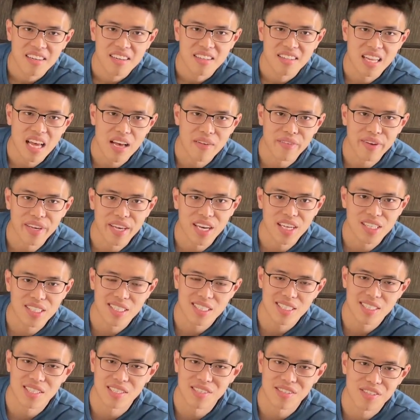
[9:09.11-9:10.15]
navigation
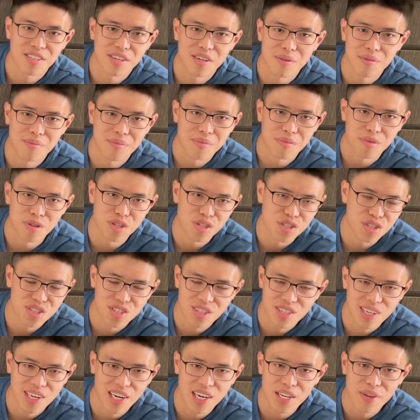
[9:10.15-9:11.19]
system which
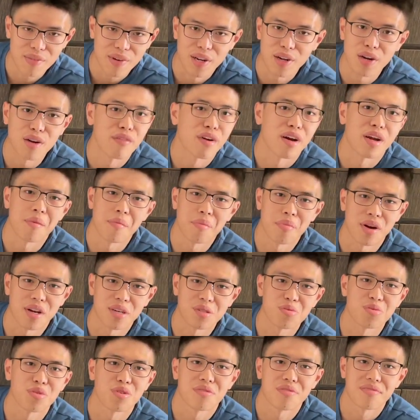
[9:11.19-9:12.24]
clearly we're not very
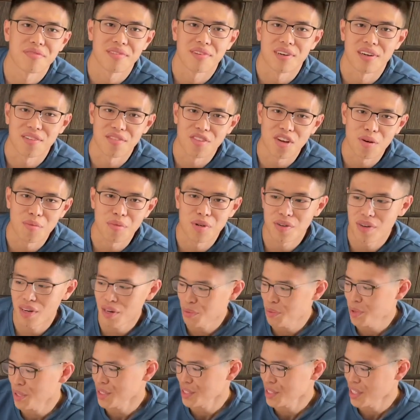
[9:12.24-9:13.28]
impressed with. A normal one
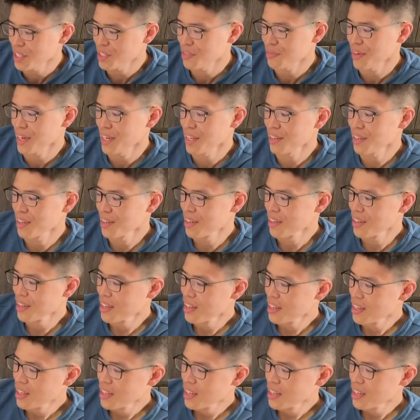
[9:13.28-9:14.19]
works just fine.